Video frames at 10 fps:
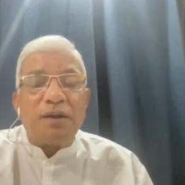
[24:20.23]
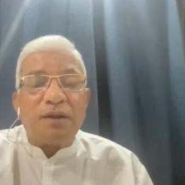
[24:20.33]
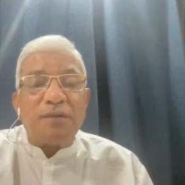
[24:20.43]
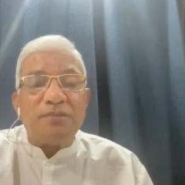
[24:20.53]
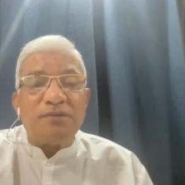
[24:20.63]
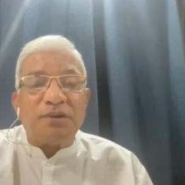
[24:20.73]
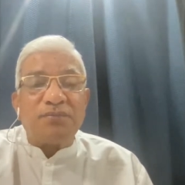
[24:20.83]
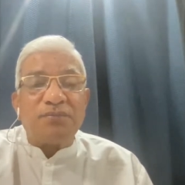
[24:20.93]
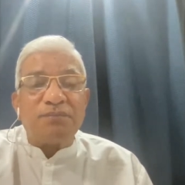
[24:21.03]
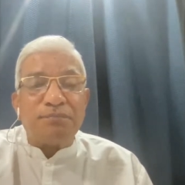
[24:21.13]
terms
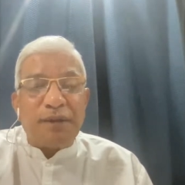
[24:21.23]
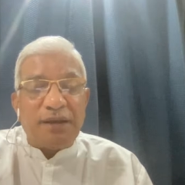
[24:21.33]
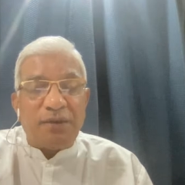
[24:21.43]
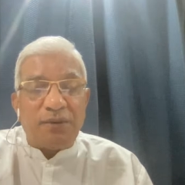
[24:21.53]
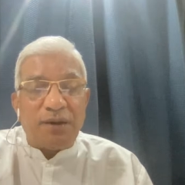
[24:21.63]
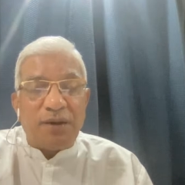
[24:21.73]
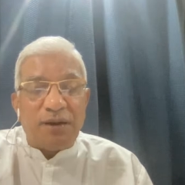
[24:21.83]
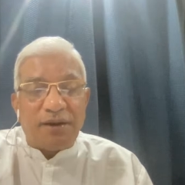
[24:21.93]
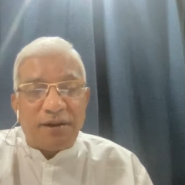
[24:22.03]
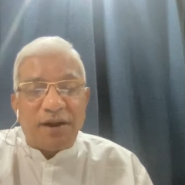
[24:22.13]
of being your
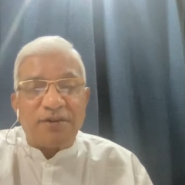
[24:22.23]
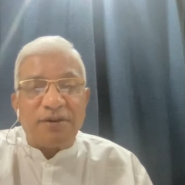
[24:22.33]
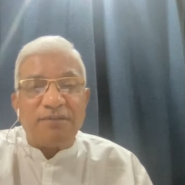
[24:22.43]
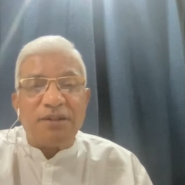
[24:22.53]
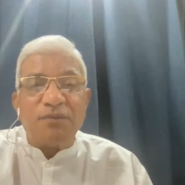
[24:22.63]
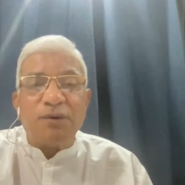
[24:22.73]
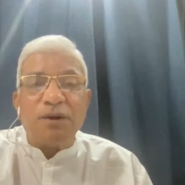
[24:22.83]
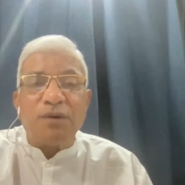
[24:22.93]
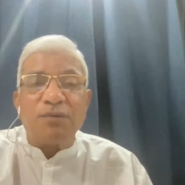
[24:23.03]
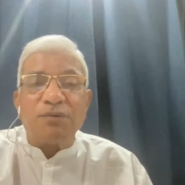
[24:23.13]
interaction with the
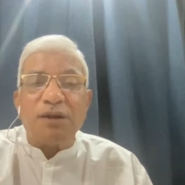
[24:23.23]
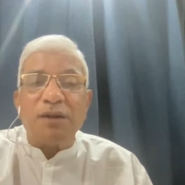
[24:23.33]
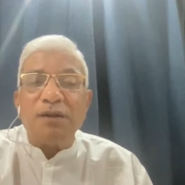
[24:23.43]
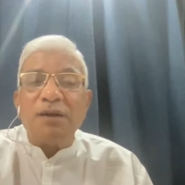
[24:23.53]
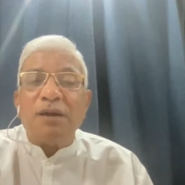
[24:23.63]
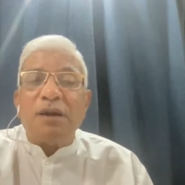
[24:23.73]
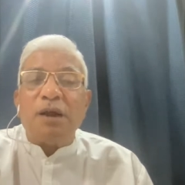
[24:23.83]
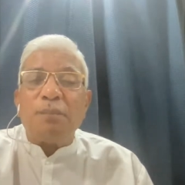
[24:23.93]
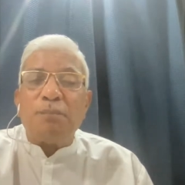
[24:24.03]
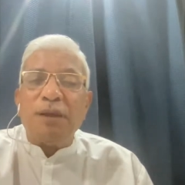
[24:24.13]
world outside
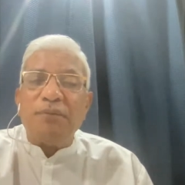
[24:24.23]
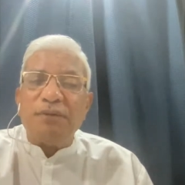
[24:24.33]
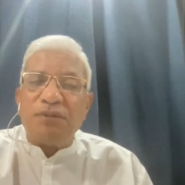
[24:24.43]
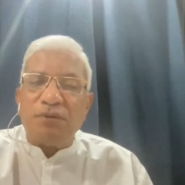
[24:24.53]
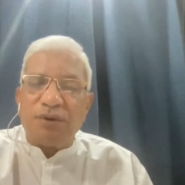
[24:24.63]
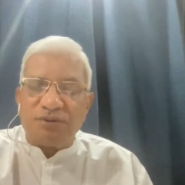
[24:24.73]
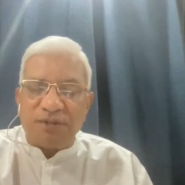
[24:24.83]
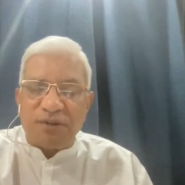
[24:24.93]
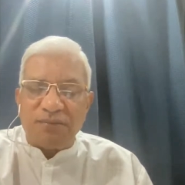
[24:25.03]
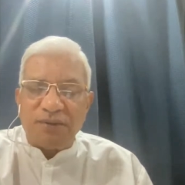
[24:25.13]
and being with
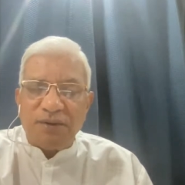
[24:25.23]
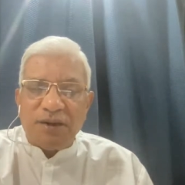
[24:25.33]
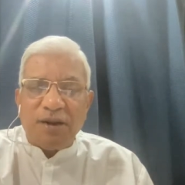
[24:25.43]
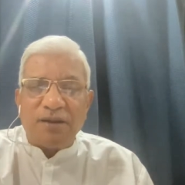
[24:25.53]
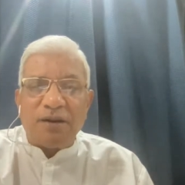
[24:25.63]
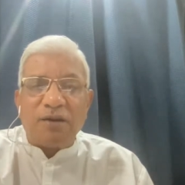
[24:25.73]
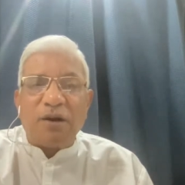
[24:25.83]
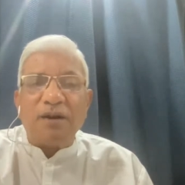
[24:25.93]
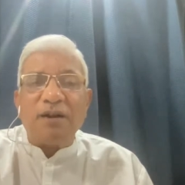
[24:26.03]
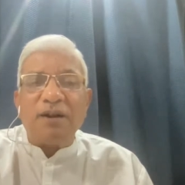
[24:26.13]
yourself. And that
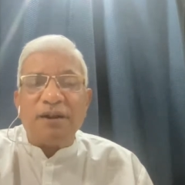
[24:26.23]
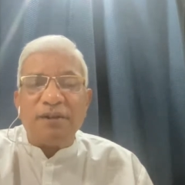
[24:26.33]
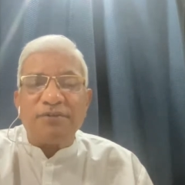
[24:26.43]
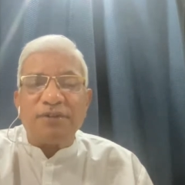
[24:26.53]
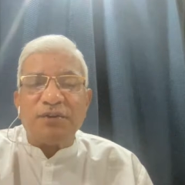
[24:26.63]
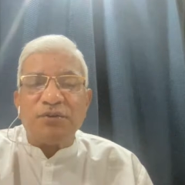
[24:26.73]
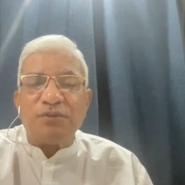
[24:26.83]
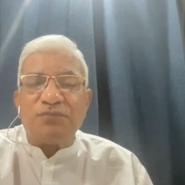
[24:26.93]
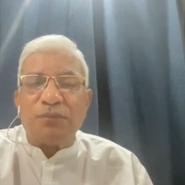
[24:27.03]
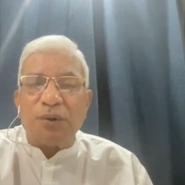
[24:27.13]
orderliness that
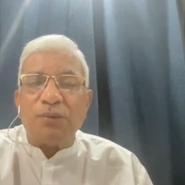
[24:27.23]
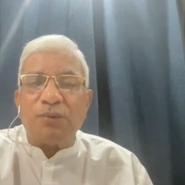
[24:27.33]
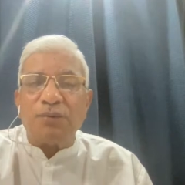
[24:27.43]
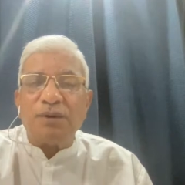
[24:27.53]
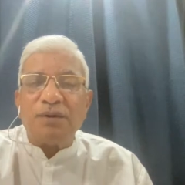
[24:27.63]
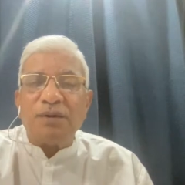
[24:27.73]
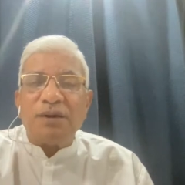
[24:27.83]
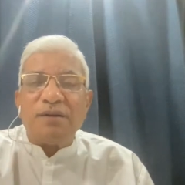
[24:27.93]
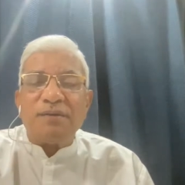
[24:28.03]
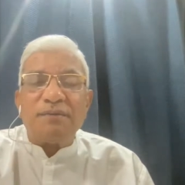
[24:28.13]
you follow
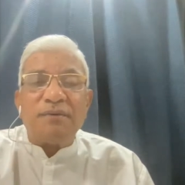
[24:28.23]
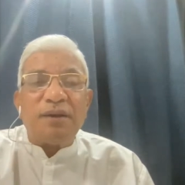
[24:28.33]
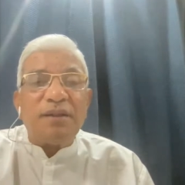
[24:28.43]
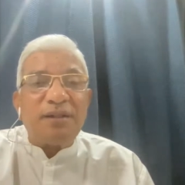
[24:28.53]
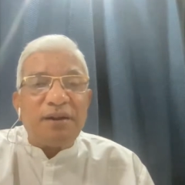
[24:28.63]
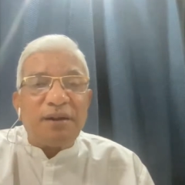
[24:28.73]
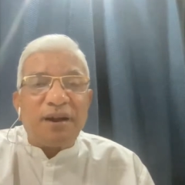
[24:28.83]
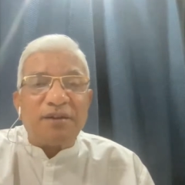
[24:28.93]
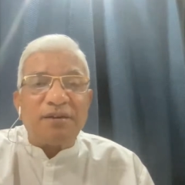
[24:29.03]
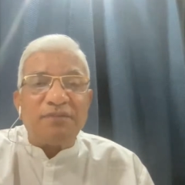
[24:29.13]
in the
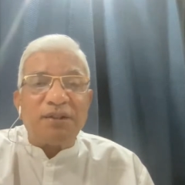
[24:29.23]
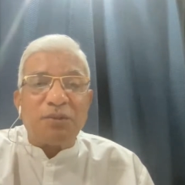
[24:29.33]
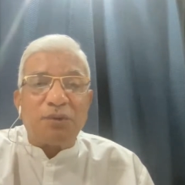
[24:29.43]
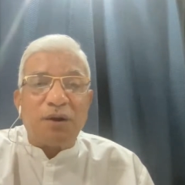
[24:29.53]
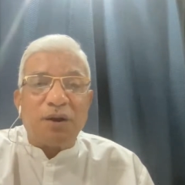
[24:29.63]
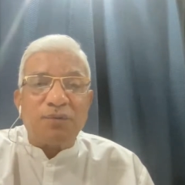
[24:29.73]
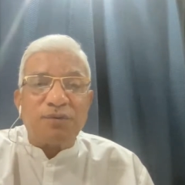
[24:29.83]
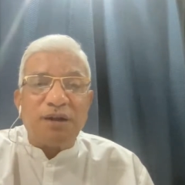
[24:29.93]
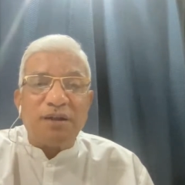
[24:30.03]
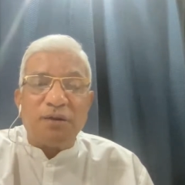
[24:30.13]
interaction with the world
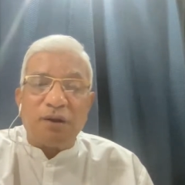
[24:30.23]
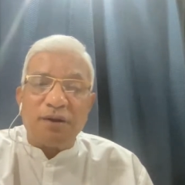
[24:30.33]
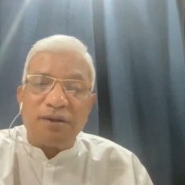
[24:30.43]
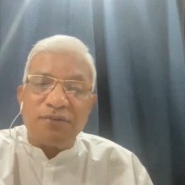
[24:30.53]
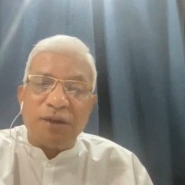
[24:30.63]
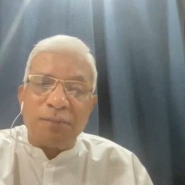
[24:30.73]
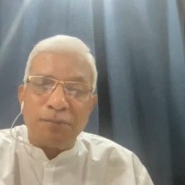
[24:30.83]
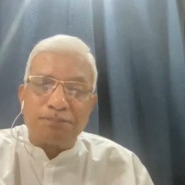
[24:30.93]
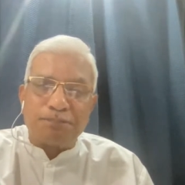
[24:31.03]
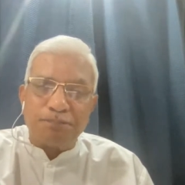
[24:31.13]
outside, he call it as
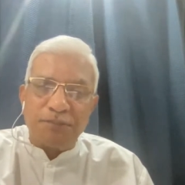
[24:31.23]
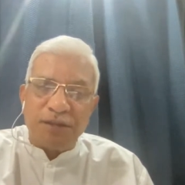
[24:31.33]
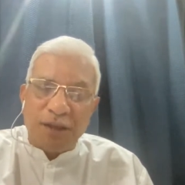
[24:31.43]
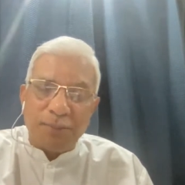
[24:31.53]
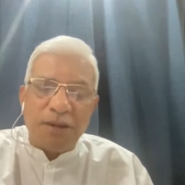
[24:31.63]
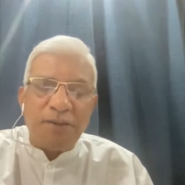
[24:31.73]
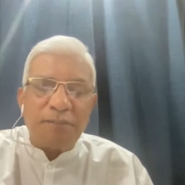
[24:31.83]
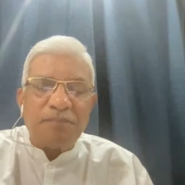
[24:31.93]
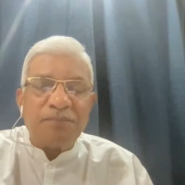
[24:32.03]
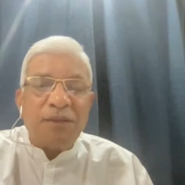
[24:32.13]
yama.
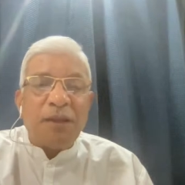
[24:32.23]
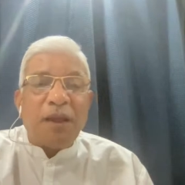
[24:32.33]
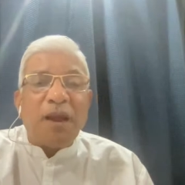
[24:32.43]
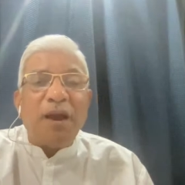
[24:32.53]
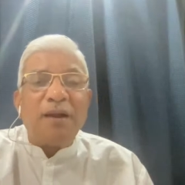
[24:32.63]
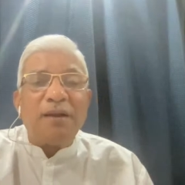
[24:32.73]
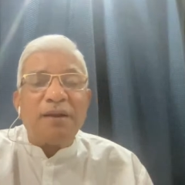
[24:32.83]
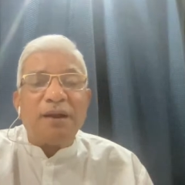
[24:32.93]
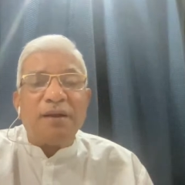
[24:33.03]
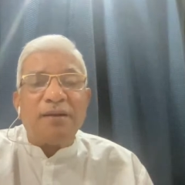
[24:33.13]
And
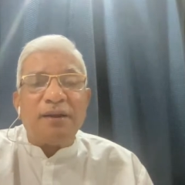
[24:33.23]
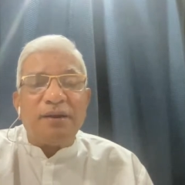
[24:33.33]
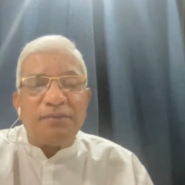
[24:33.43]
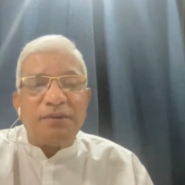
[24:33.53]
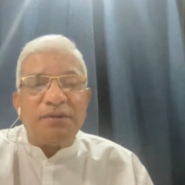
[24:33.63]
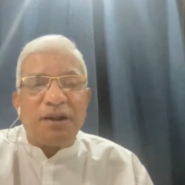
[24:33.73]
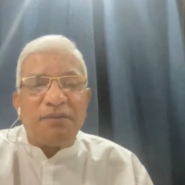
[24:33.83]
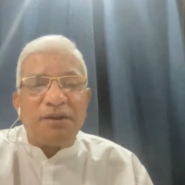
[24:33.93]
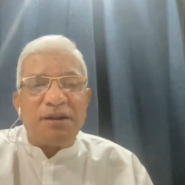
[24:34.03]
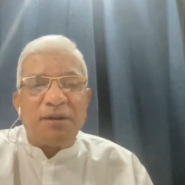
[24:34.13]
at the individual
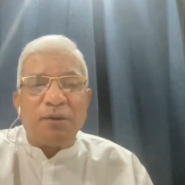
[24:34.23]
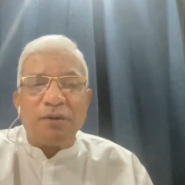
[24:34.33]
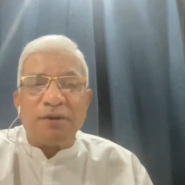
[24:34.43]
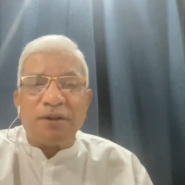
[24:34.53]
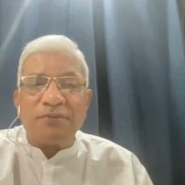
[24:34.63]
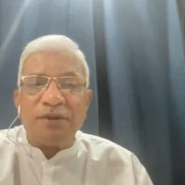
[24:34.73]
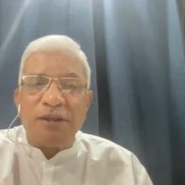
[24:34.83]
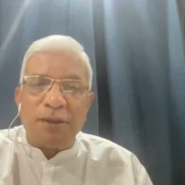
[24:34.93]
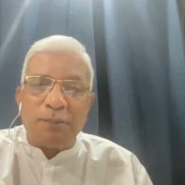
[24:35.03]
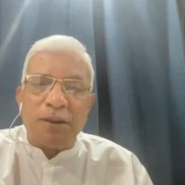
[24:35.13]
level, he called it as
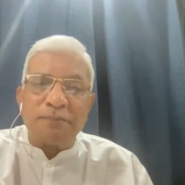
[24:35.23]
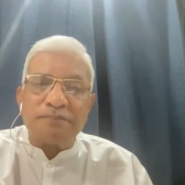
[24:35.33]
niyama.